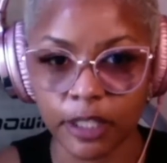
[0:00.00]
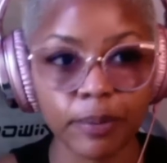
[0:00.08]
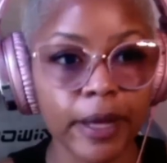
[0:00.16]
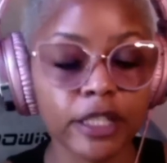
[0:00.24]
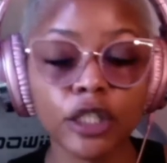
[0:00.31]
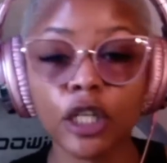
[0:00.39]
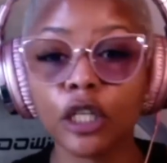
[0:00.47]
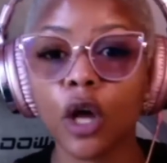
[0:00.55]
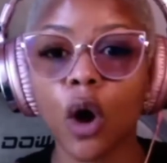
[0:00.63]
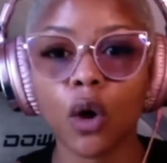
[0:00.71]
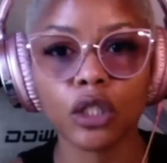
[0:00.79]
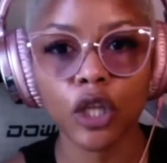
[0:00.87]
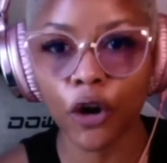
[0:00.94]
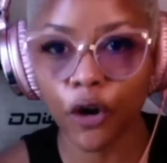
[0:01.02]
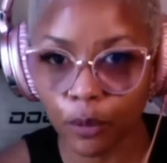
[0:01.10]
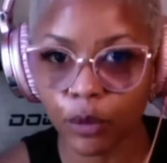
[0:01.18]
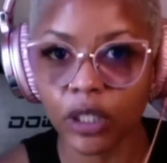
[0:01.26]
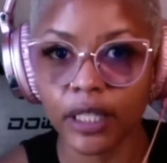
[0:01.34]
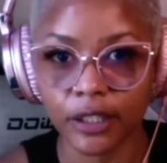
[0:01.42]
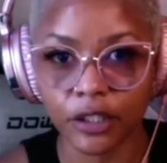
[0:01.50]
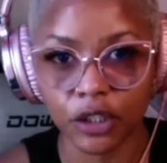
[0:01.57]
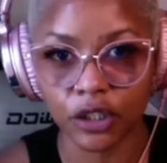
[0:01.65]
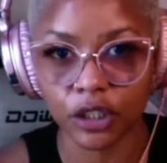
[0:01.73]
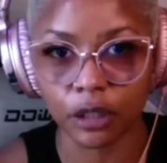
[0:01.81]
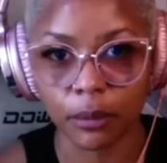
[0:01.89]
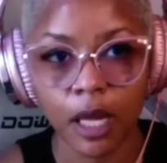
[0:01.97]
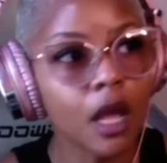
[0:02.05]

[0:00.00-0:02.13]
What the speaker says: especially a long-term relationship.